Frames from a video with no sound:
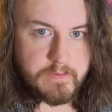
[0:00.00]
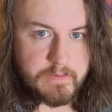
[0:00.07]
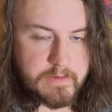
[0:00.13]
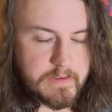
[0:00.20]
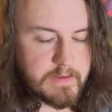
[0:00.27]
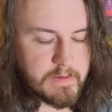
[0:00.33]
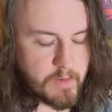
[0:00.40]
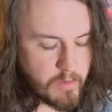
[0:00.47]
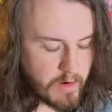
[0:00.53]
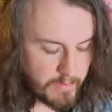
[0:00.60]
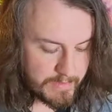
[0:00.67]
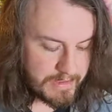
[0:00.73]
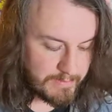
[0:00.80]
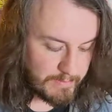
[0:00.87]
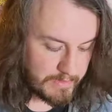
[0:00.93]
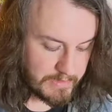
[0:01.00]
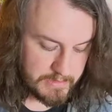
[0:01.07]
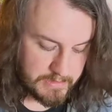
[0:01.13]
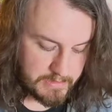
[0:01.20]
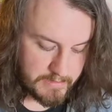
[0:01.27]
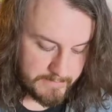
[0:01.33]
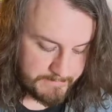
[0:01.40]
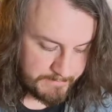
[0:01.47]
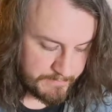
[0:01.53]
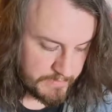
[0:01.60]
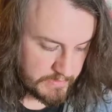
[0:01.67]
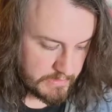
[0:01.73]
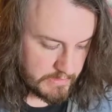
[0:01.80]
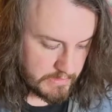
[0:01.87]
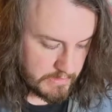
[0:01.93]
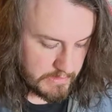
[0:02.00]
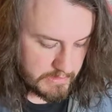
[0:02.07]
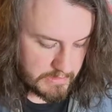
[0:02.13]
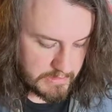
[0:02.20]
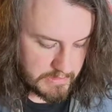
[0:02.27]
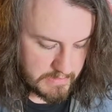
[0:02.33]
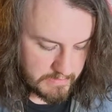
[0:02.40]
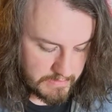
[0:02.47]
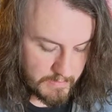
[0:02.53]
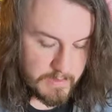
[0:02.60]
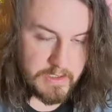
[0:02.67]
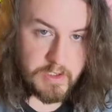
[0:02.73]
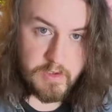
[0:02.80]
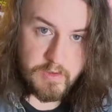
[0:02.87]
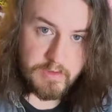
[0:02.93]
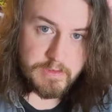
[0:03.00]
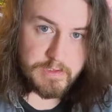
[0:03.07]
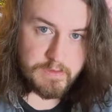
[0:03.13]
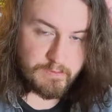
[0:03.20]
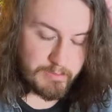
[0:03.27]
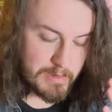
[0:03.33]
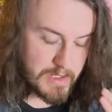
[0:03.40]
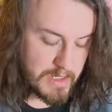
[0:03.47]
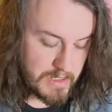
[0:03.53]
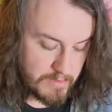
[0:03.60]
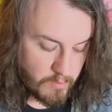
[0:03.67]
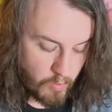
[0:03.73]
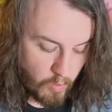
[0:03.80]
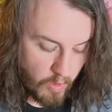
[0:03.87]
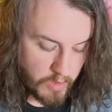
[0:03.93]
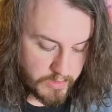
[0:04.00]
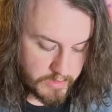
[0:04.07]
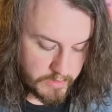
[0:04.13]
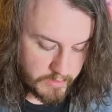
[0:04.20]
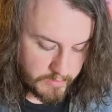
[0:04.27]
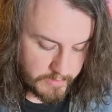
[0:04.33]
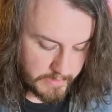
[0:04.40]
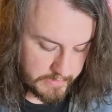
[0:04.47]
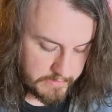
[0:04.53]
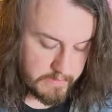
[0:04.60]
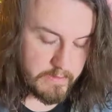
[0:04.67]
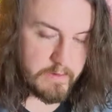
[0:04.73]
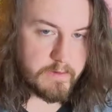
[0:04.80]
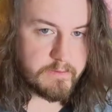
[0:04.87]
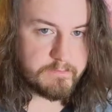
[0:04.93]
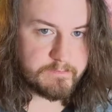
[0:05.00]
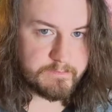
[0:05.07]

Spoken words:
Okay, now what I mean by that is, you could just play one note on the guitar